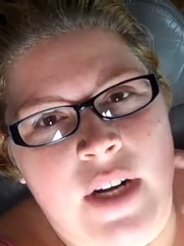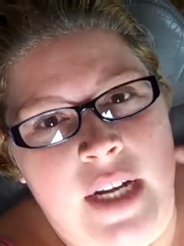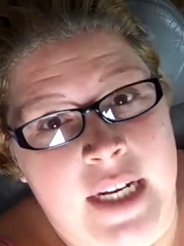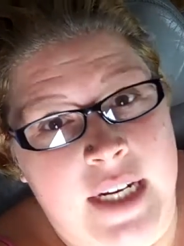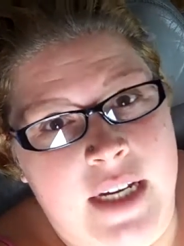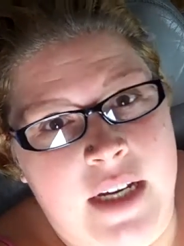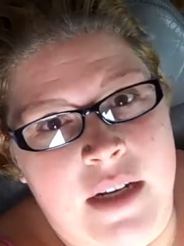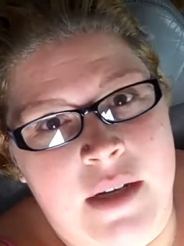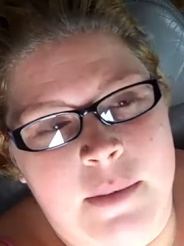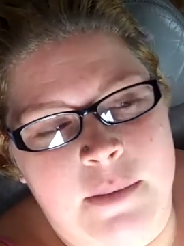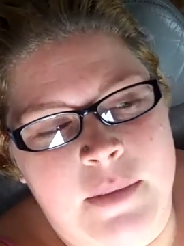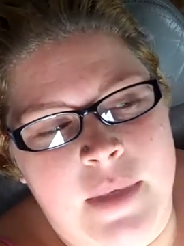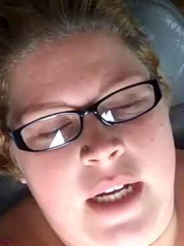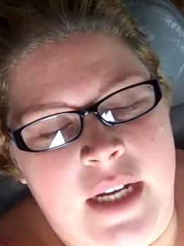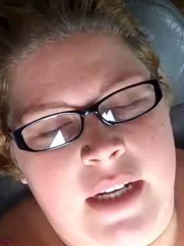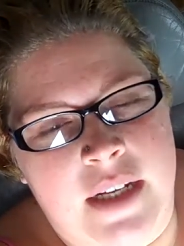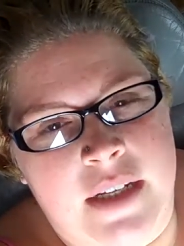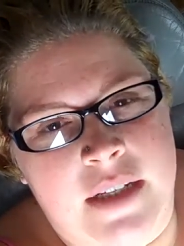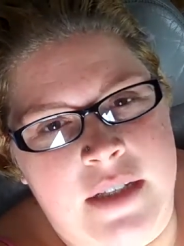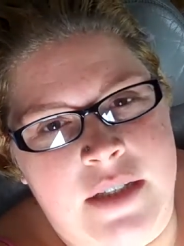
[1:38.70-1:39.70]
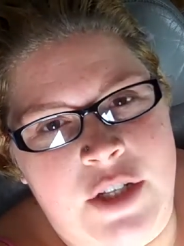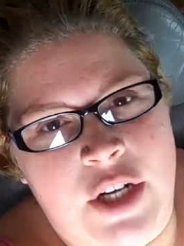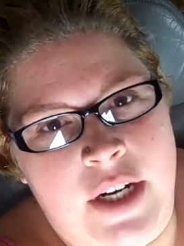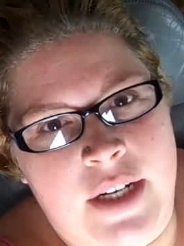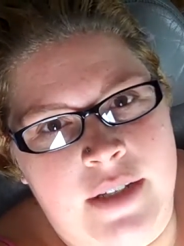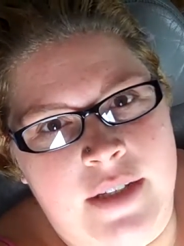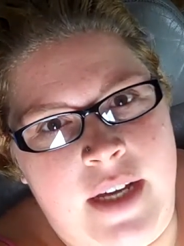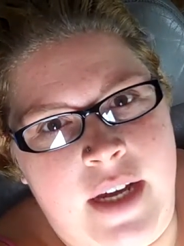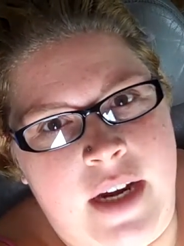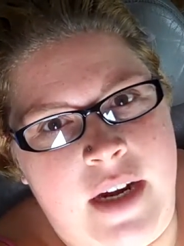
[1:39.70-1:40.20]
income and
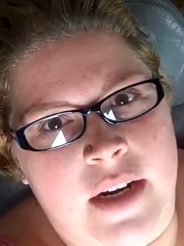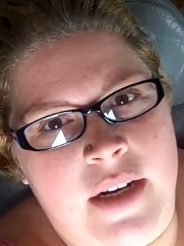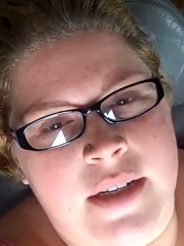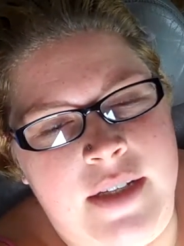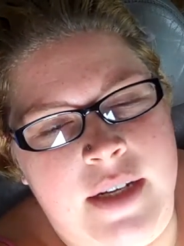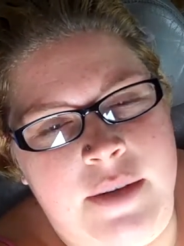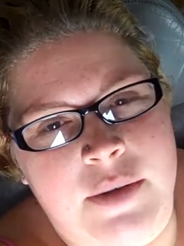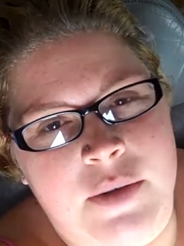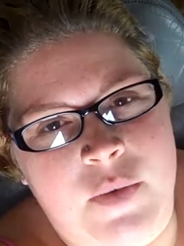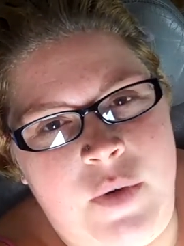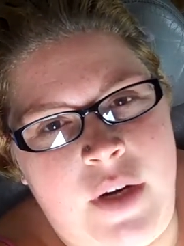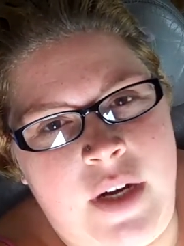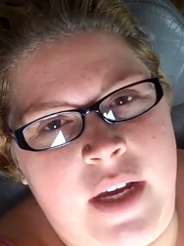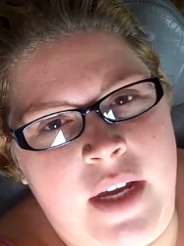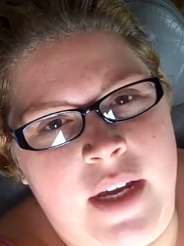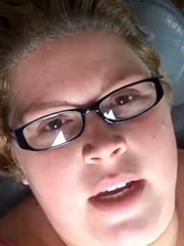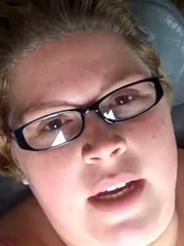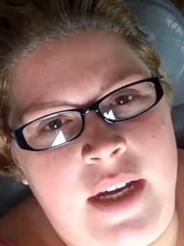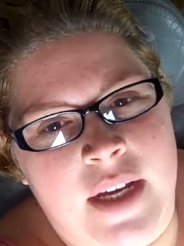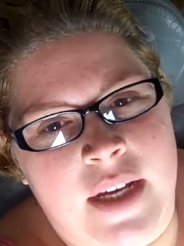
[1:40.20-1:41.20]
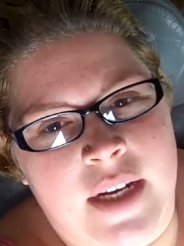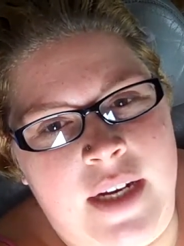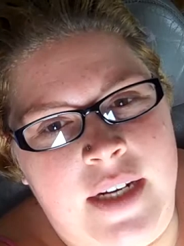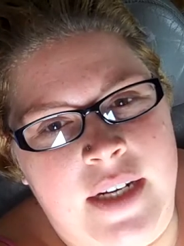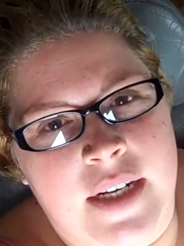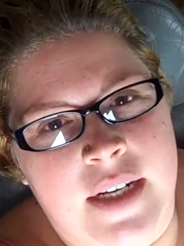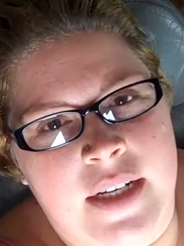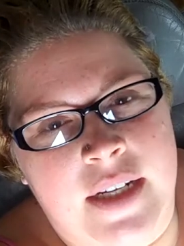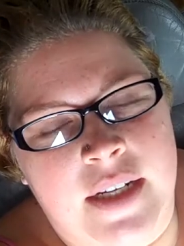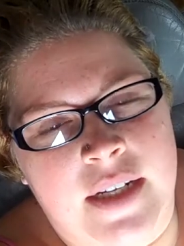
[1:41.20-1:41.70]
childcare because I was working and I
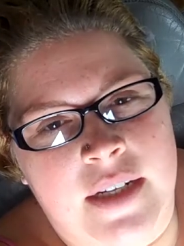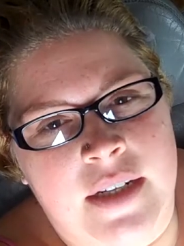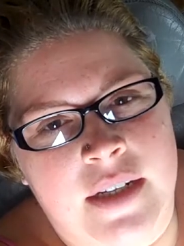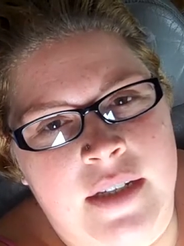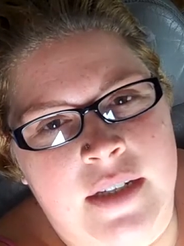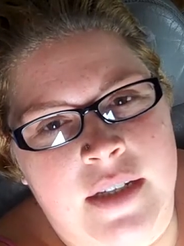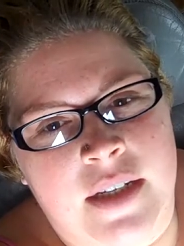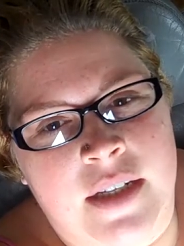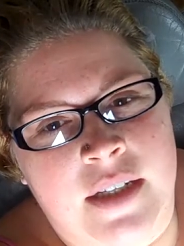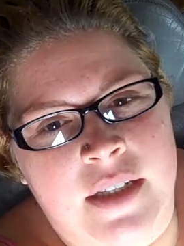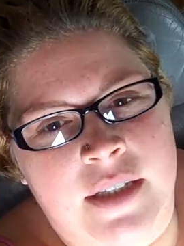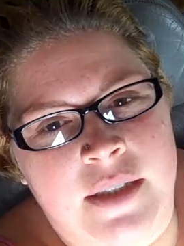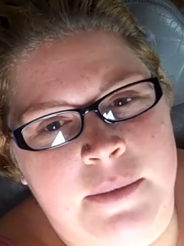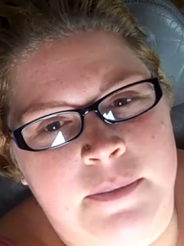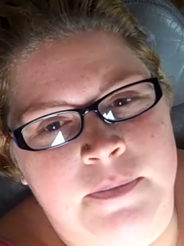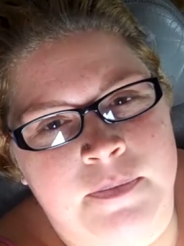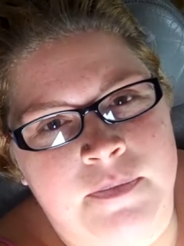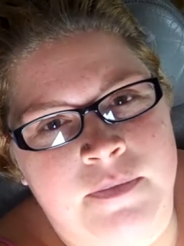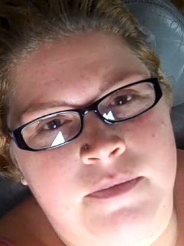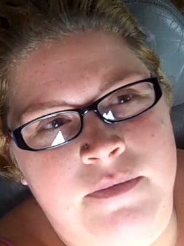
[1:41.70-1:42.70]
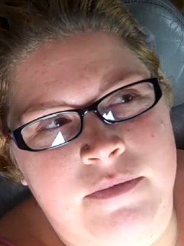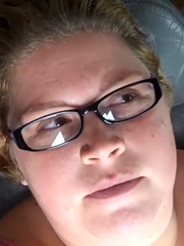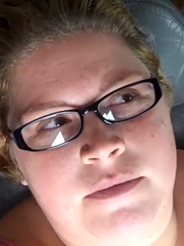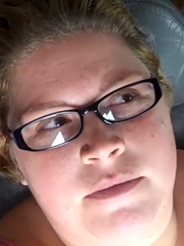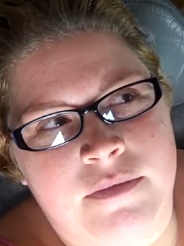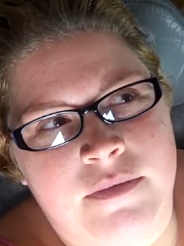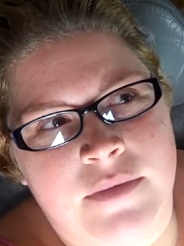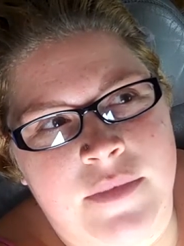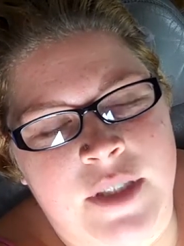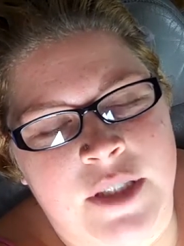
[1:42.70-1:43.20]
needed,
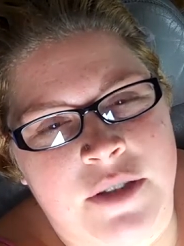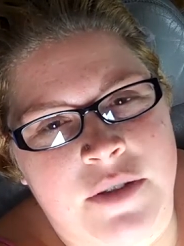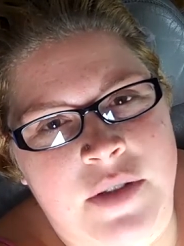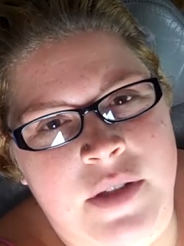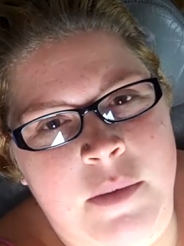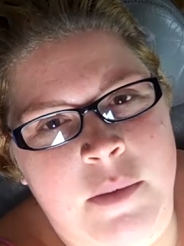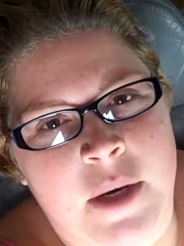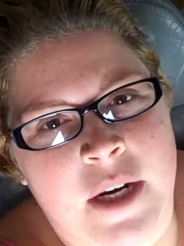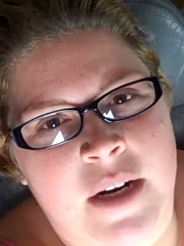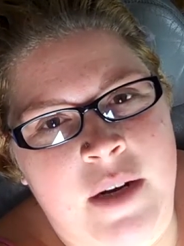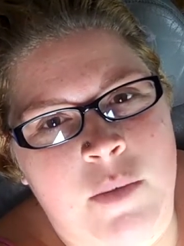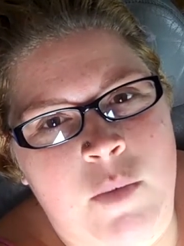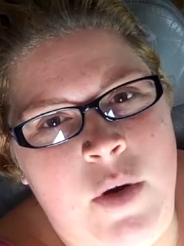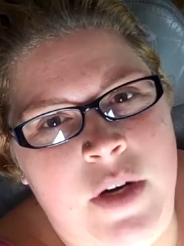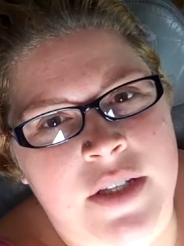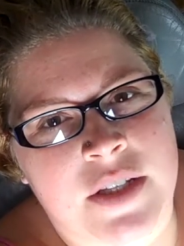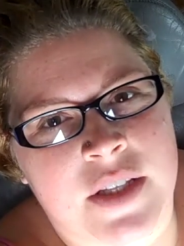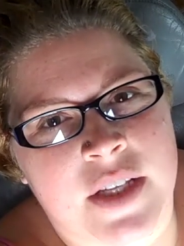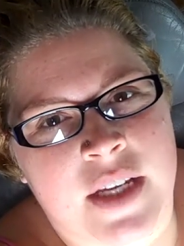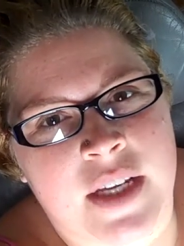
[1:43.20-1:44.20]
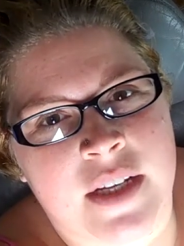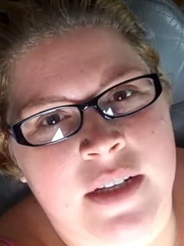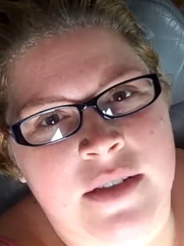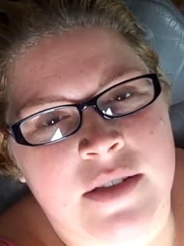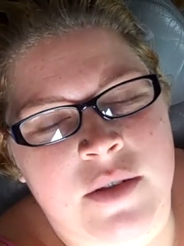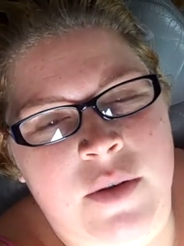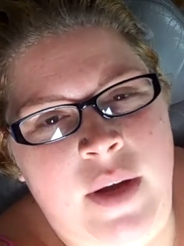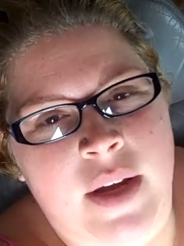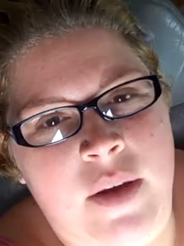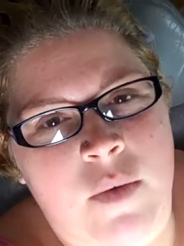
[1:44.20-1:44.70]
somebody to help watch the
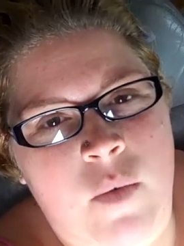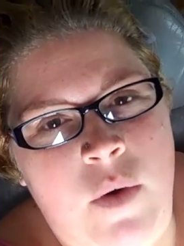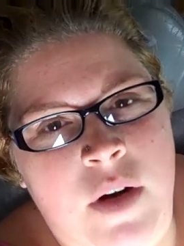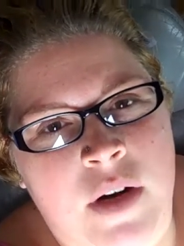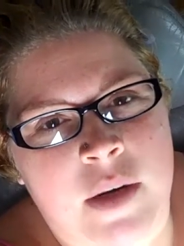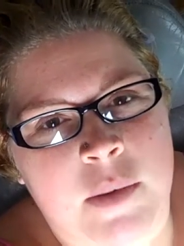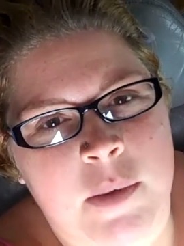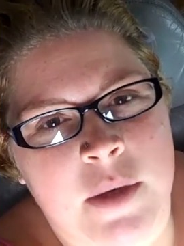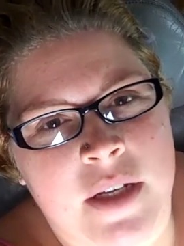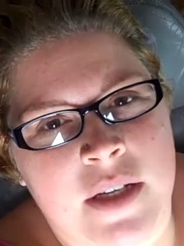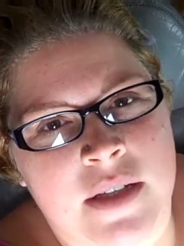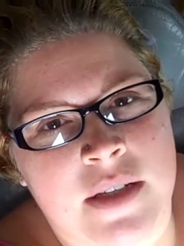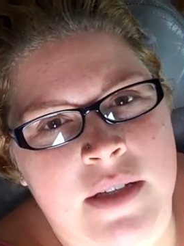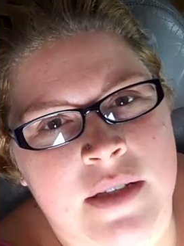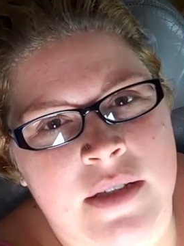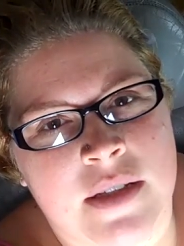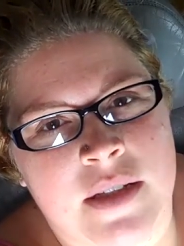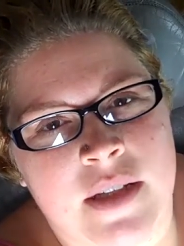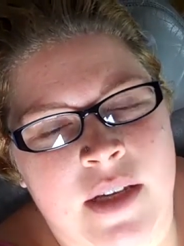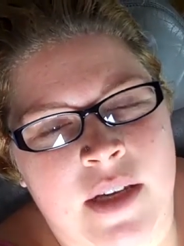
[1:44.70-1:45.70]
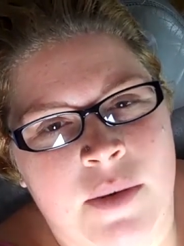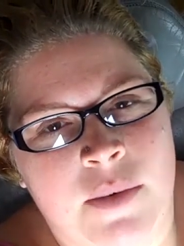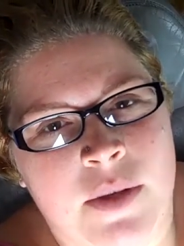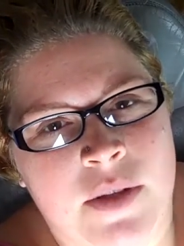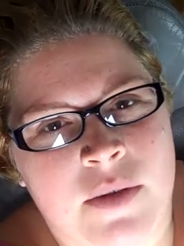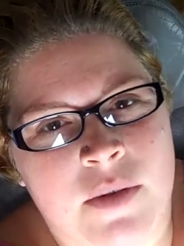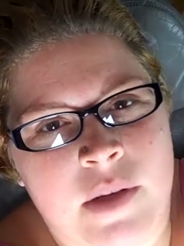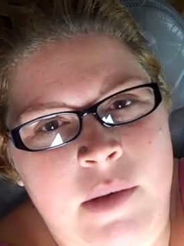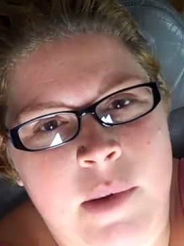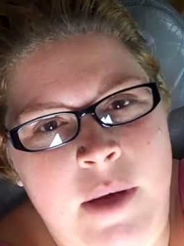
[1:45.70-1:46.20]
kids so I could work because he
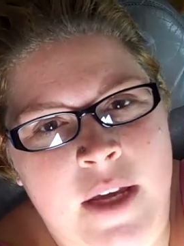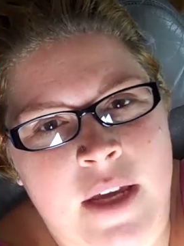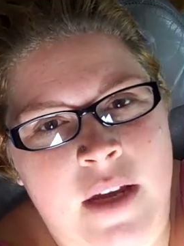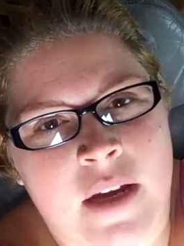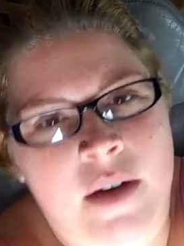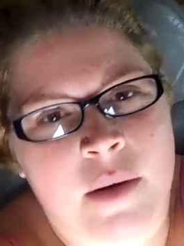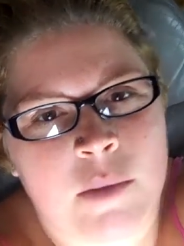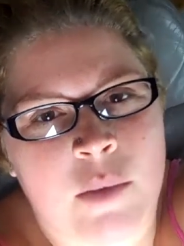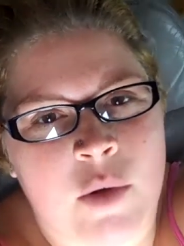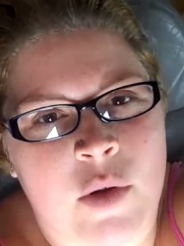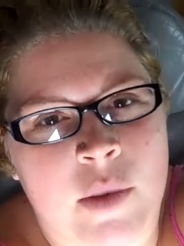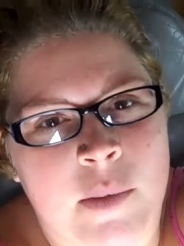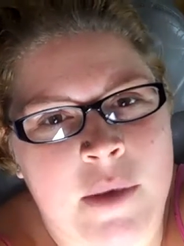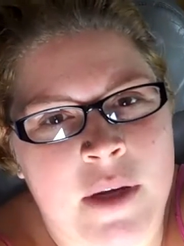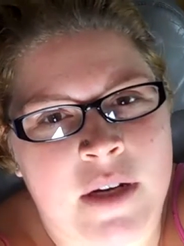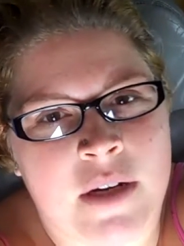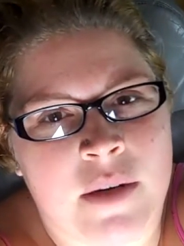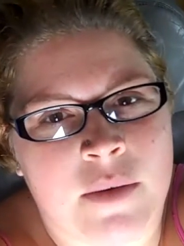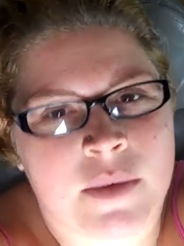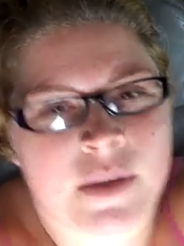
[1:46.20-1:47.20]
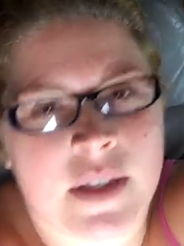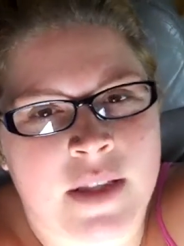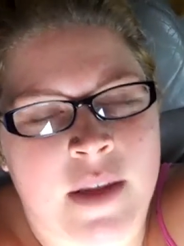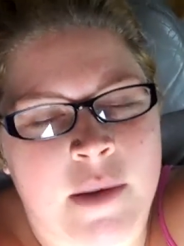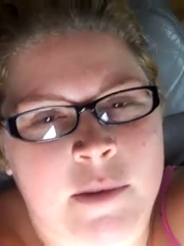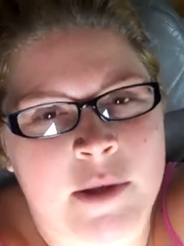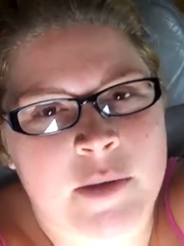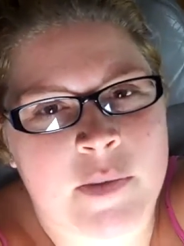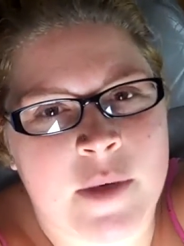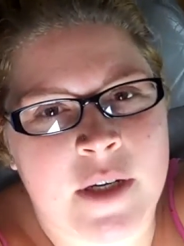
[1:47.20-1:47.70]
was only making unemployment and it wasn't
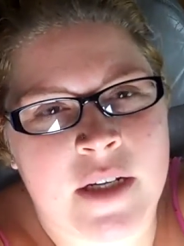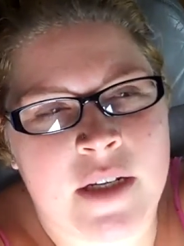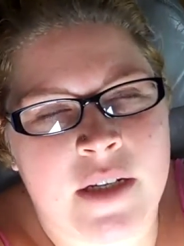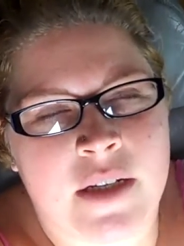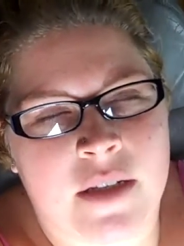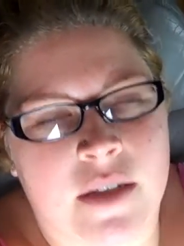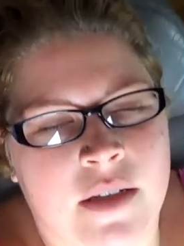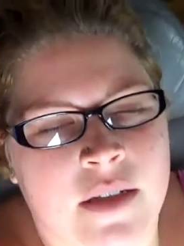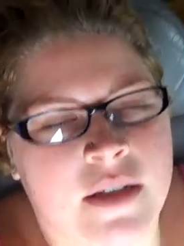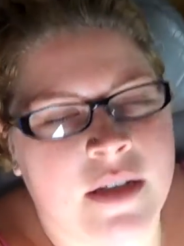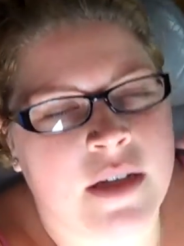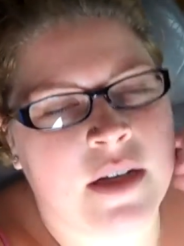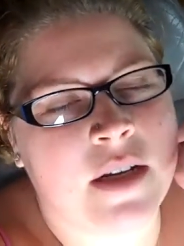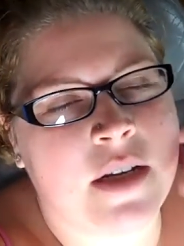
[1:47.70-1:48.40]
that much money, and,